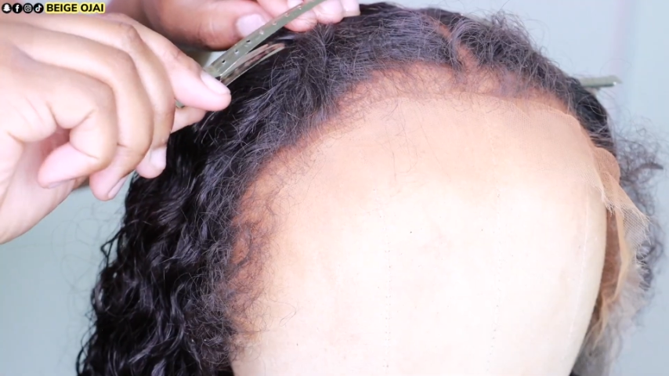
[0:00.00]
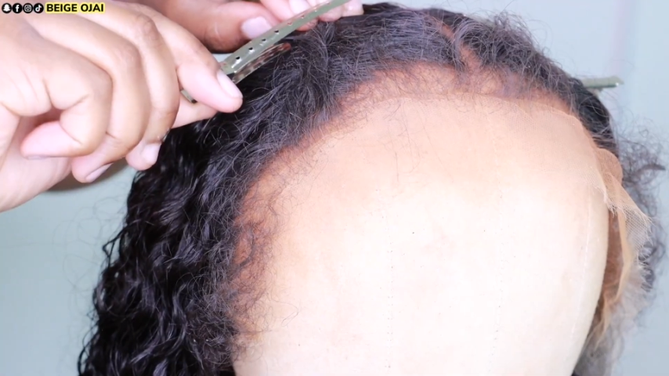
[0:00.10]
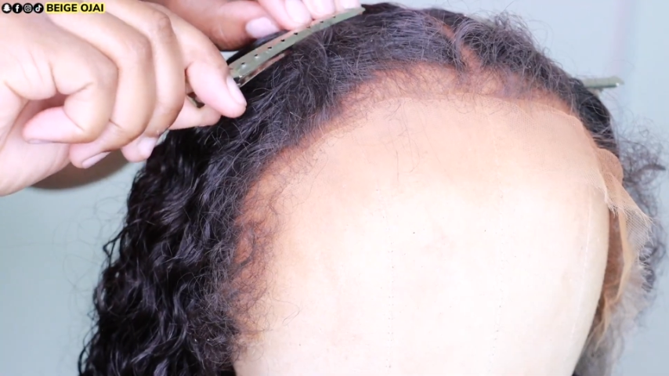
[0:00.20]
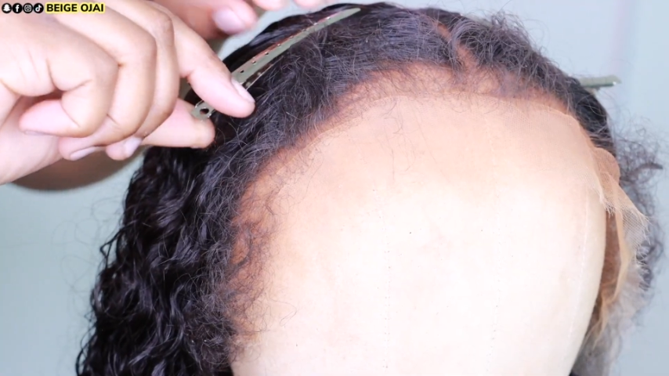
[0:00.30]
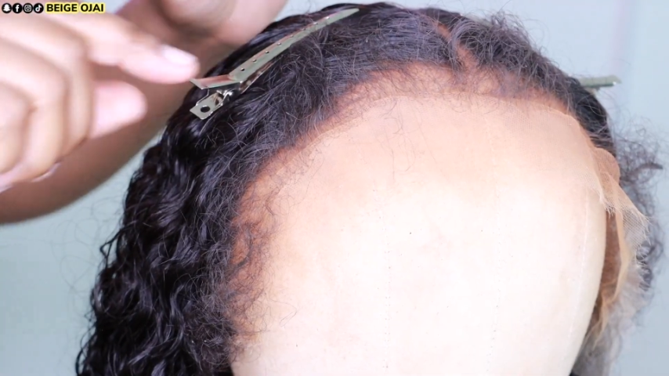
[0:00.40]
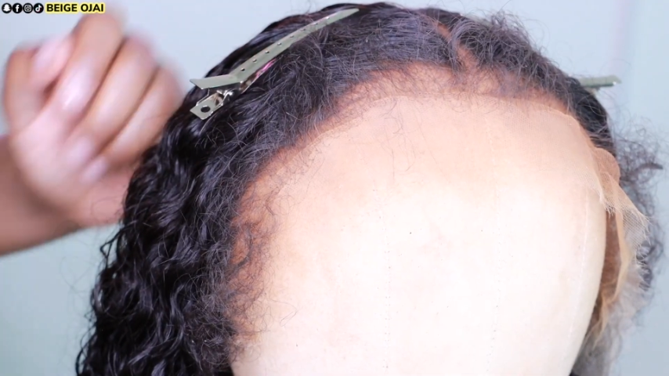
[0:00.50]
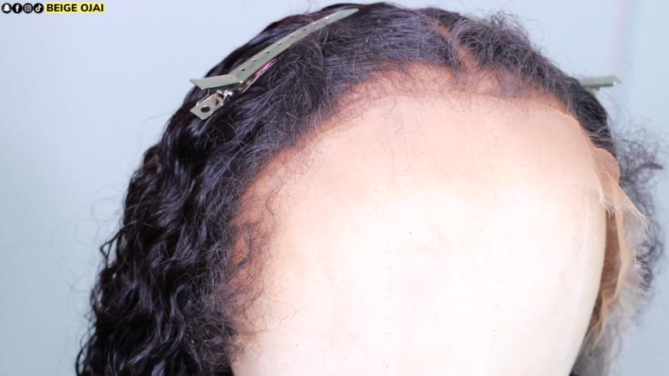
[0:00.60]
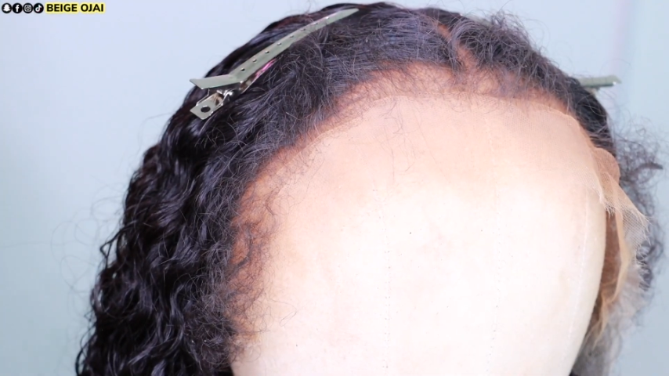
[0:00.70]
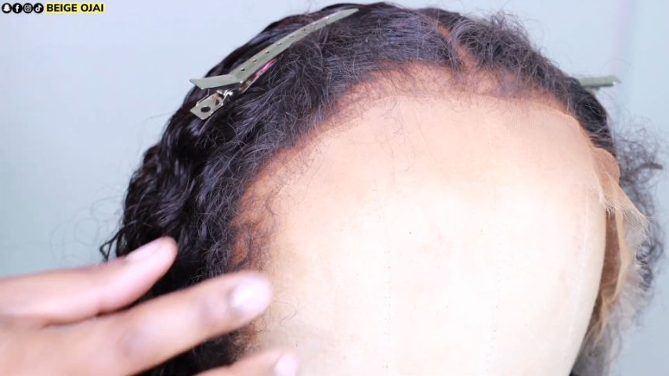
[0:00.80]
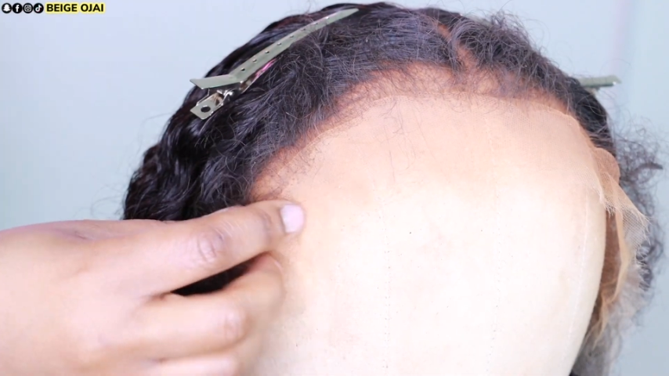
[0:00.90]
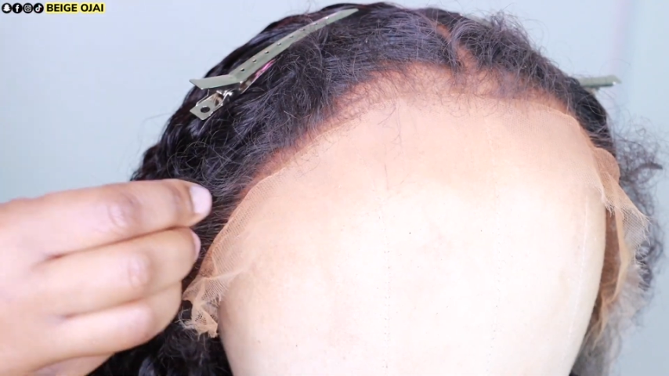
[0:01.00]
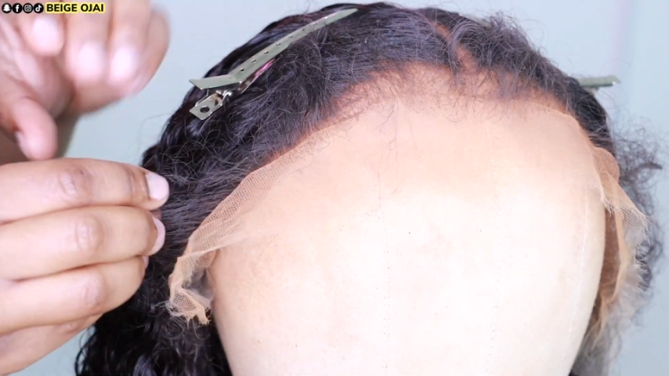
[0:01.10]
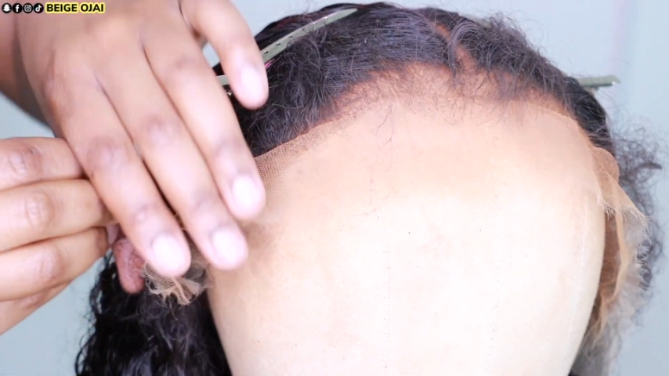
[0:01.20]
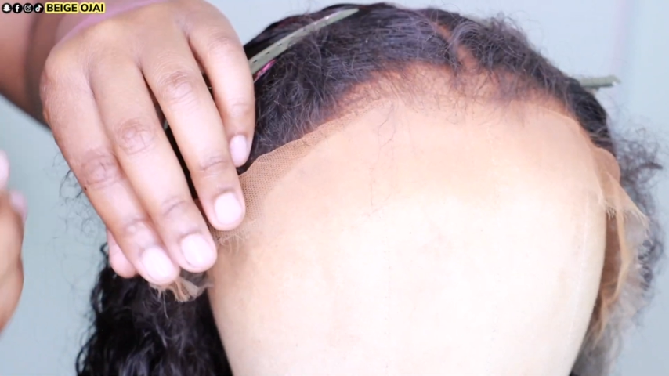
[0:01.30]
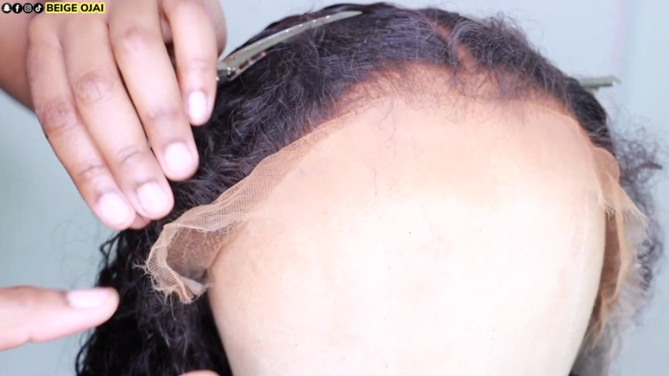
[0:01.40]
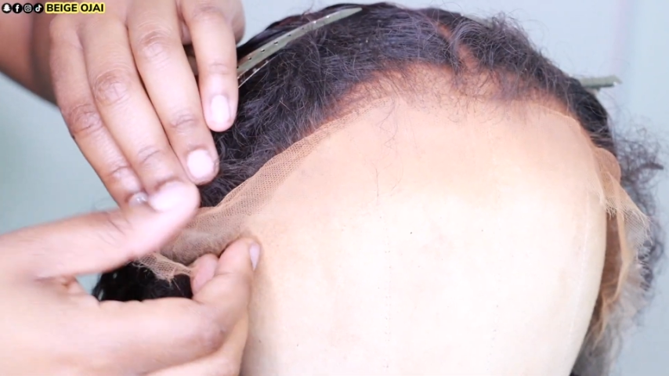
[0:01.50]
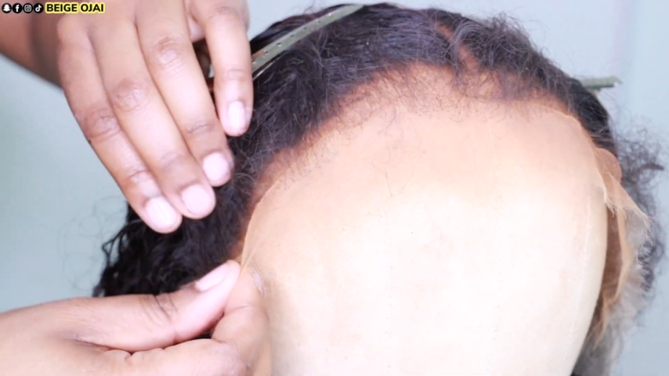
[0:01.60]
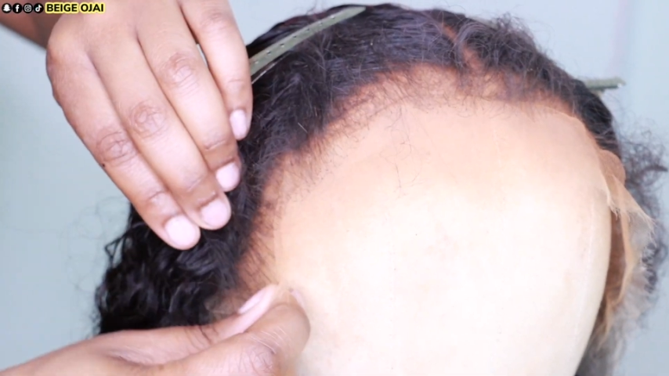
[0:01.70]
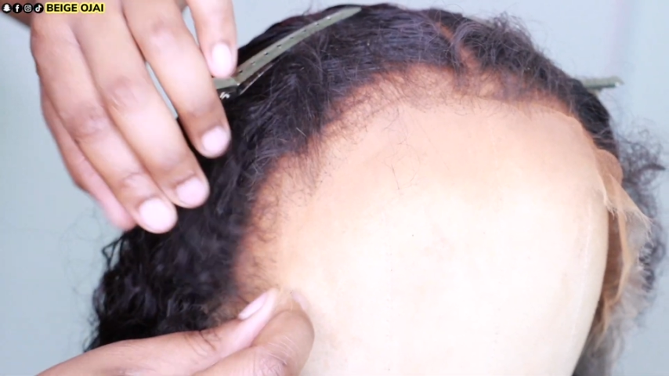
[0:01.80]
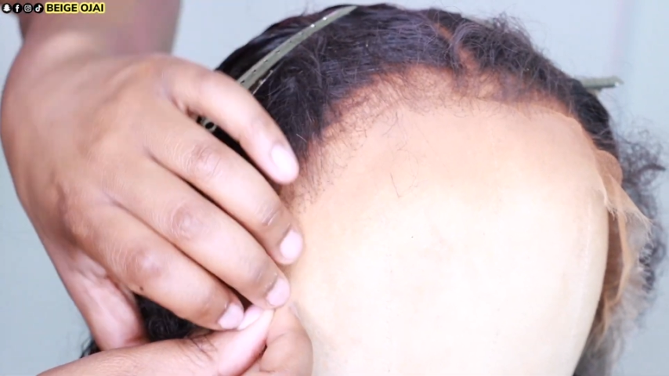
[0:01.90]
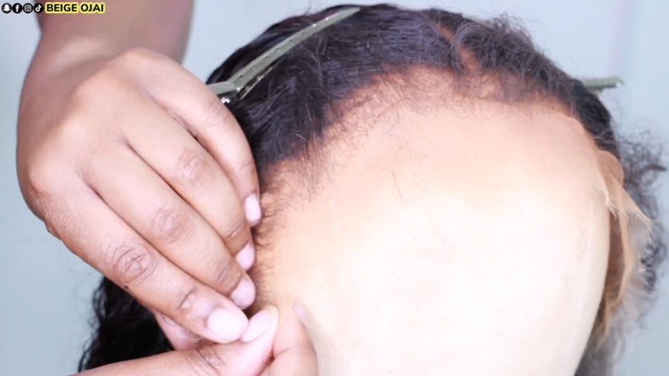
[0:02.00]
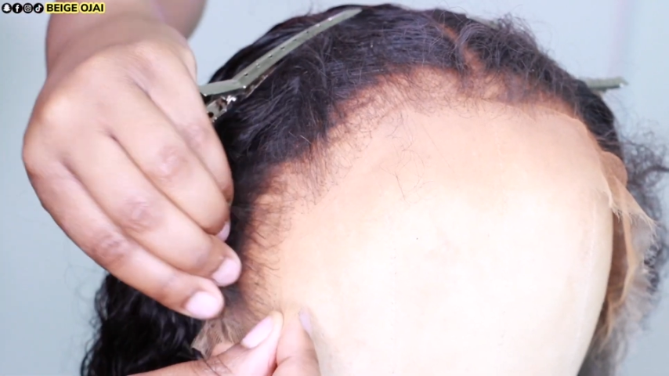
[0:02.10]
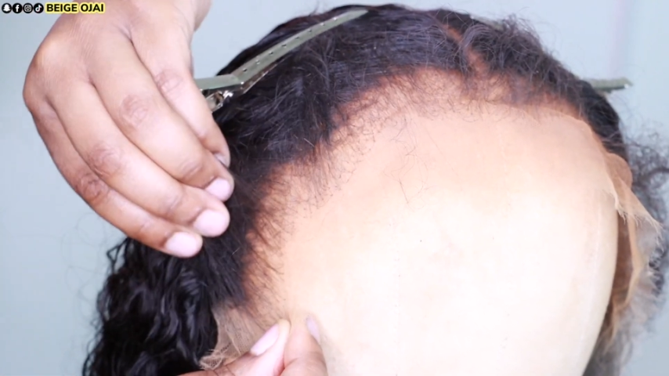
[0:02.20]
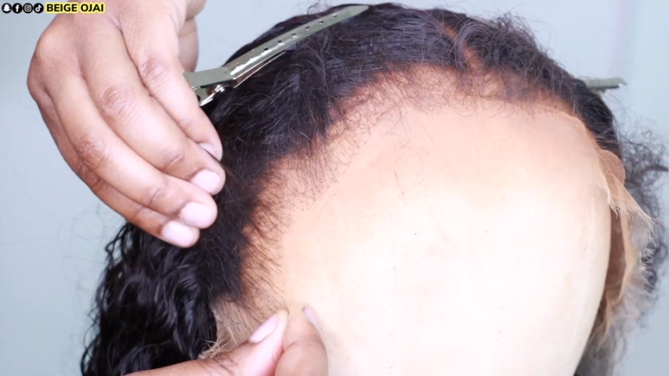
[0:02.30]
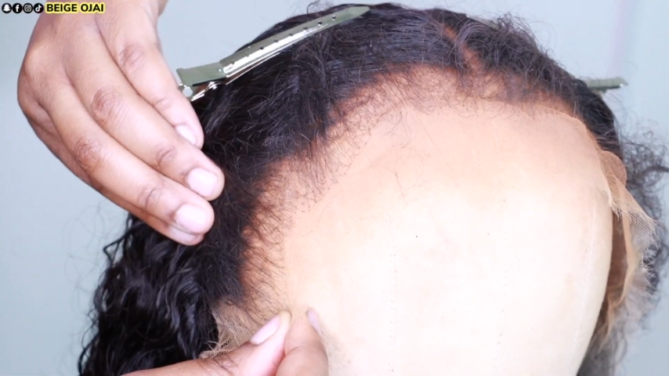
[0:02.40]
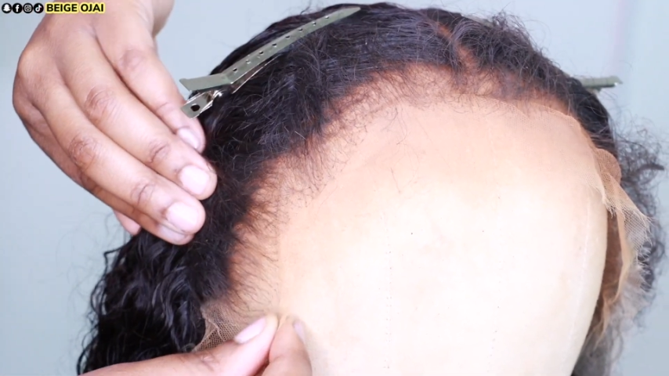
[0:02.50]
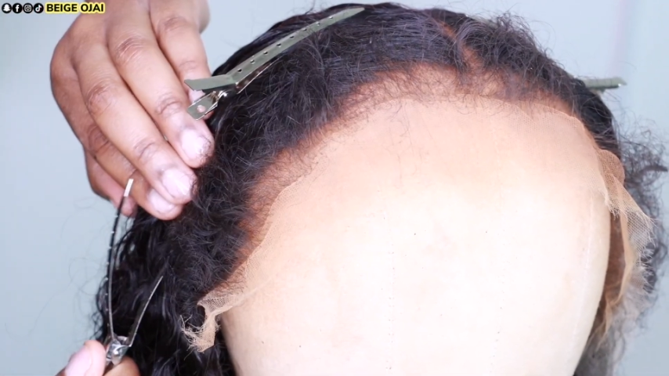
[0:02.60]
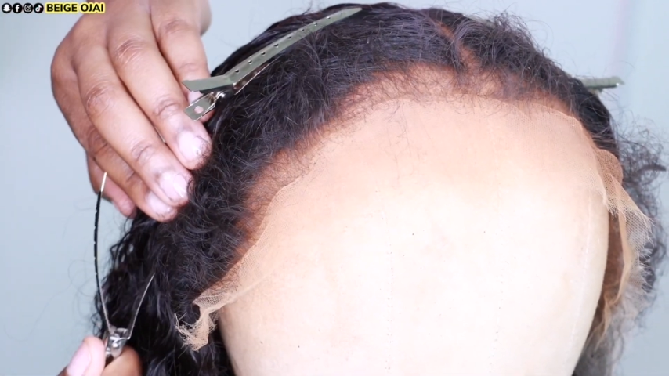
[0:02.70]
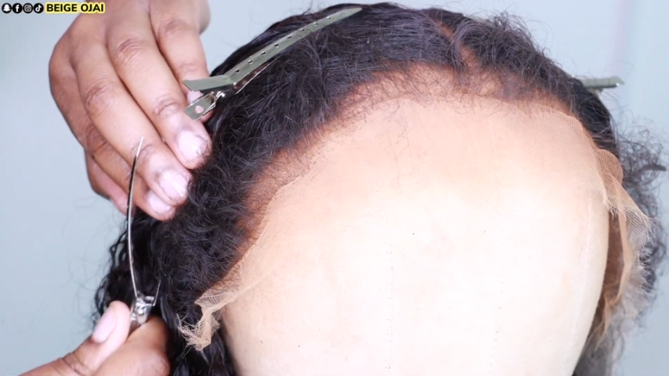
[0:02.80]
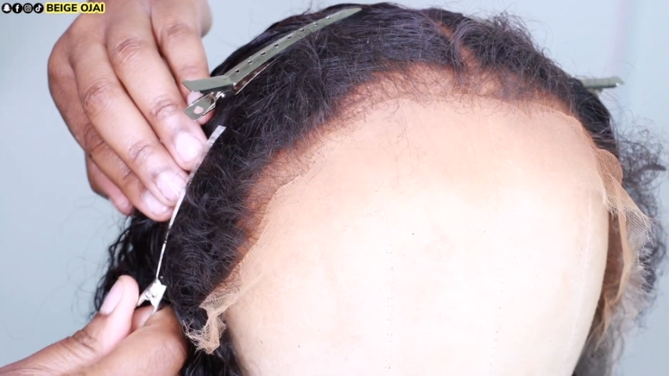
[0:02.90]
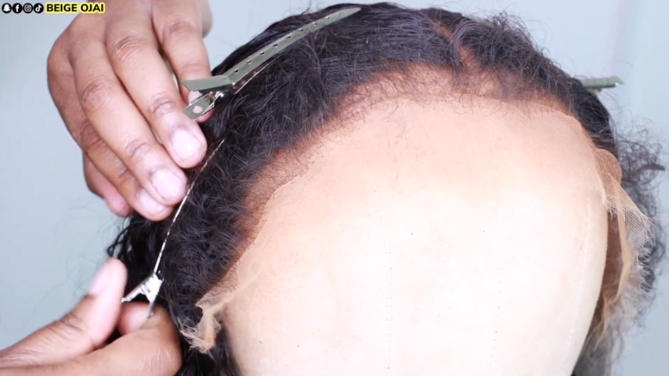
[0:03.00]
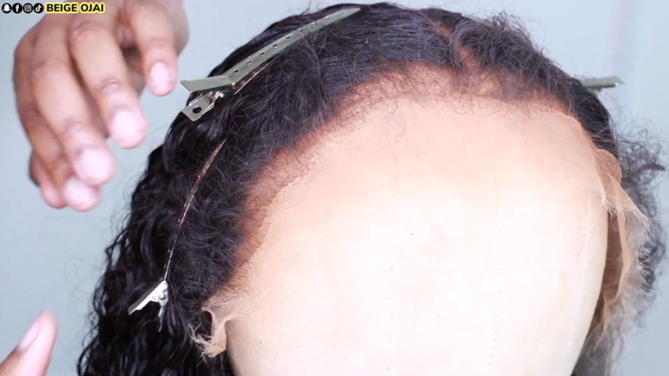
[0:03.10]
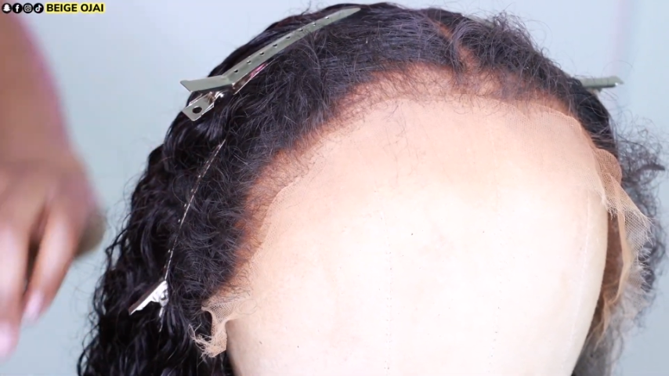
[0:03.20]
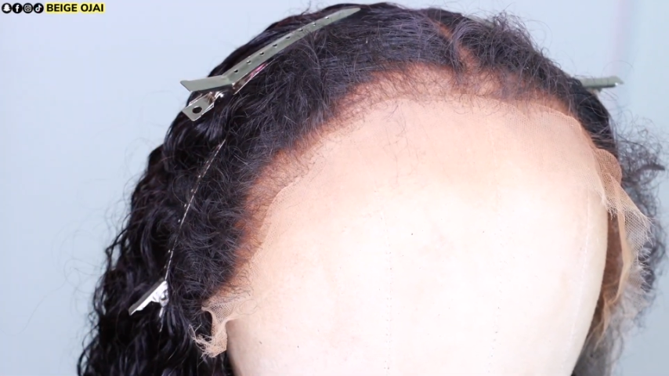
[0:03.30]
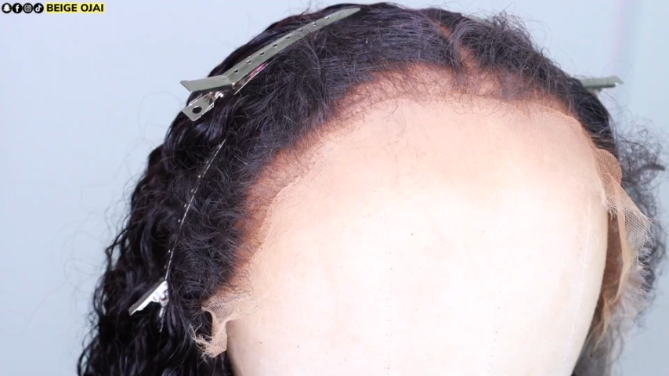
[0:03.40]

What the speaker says: No face is visible, so there are no lips to read.